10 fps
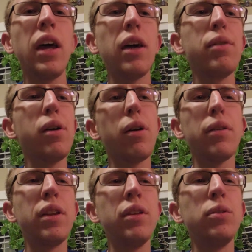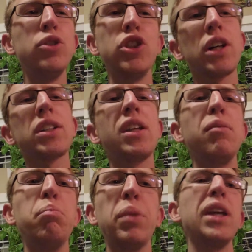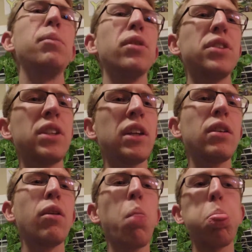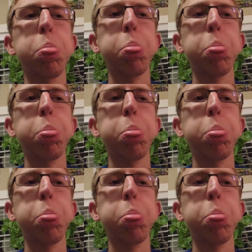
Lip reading: Have you heard the new Justin Bieber single?